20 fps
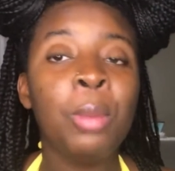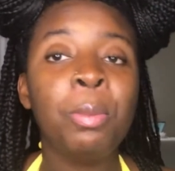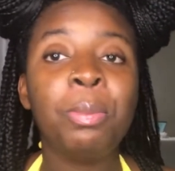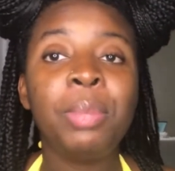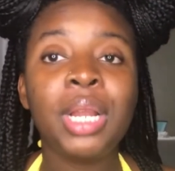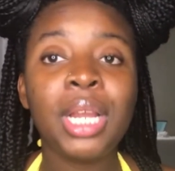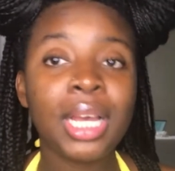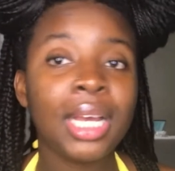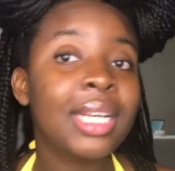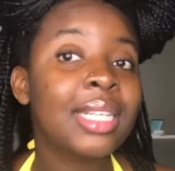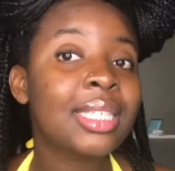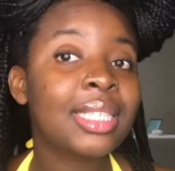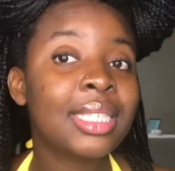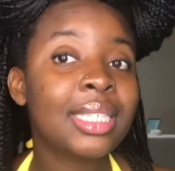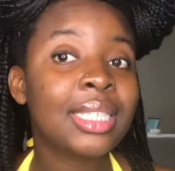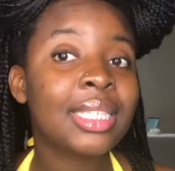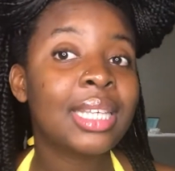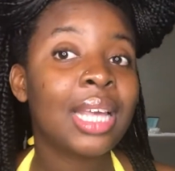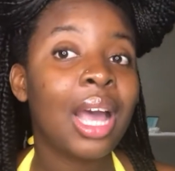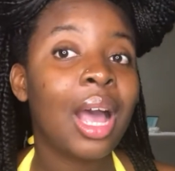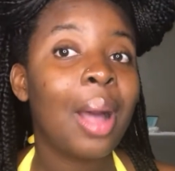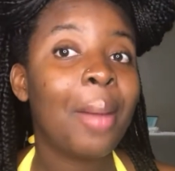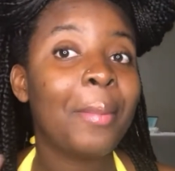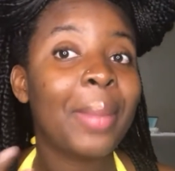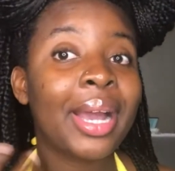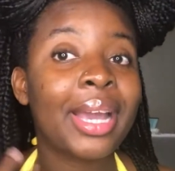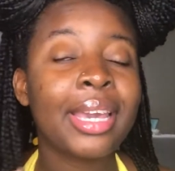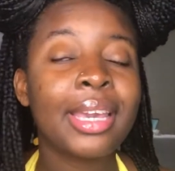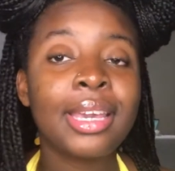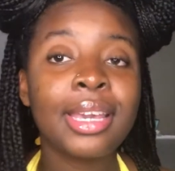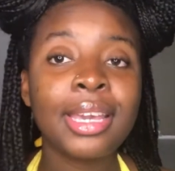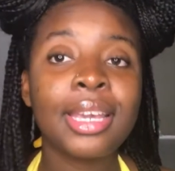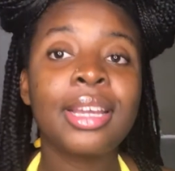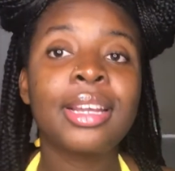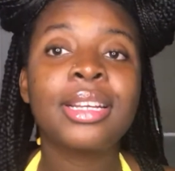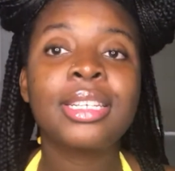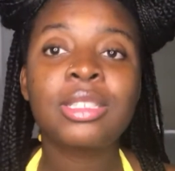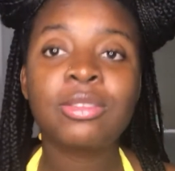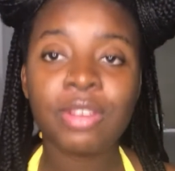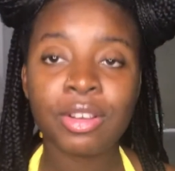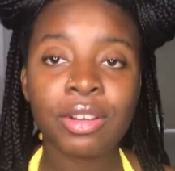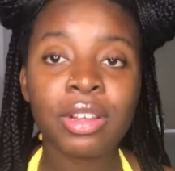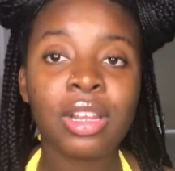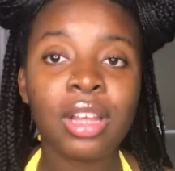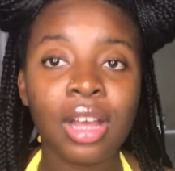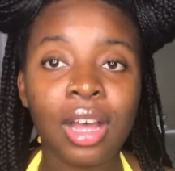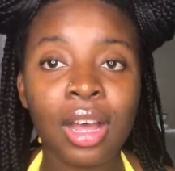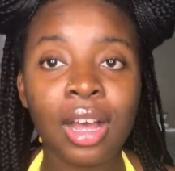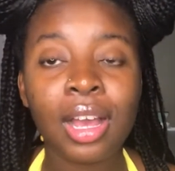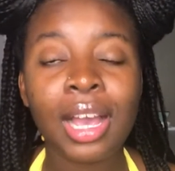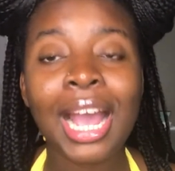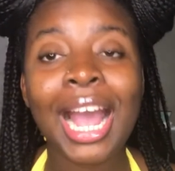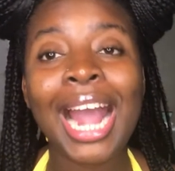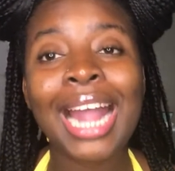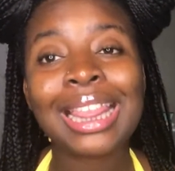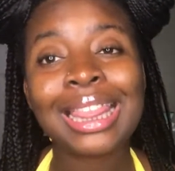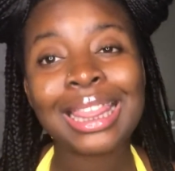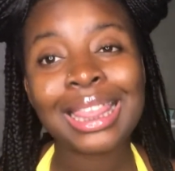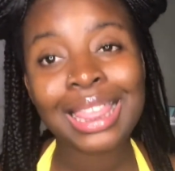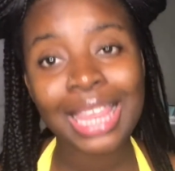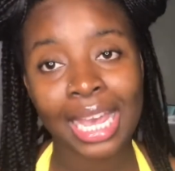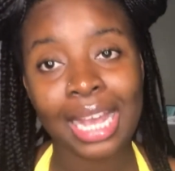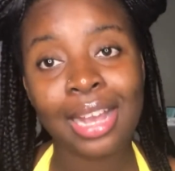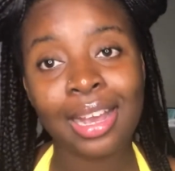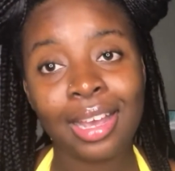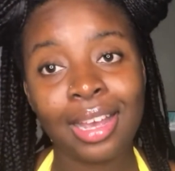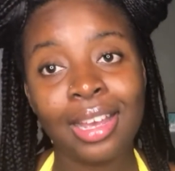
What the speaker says: Plus, my hair is very long and thick,